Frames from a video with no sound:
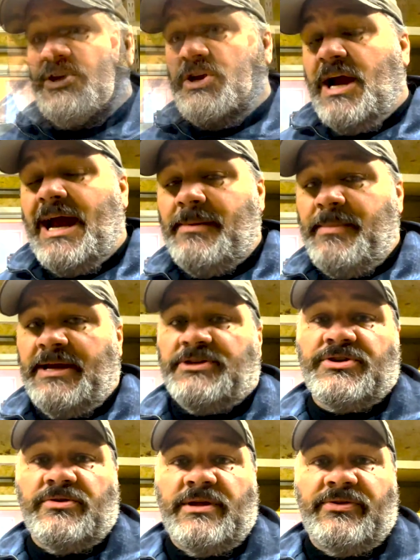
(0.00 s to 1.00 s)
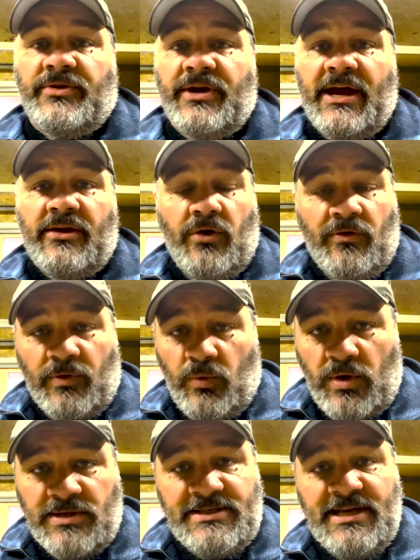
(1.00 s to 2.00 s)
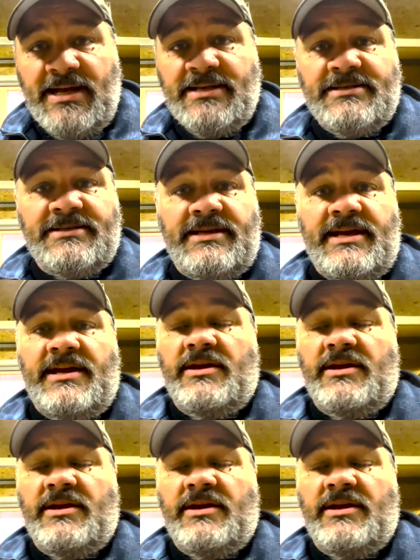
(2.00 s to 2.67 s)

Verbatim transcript: you got to make sure that they're not over 110C.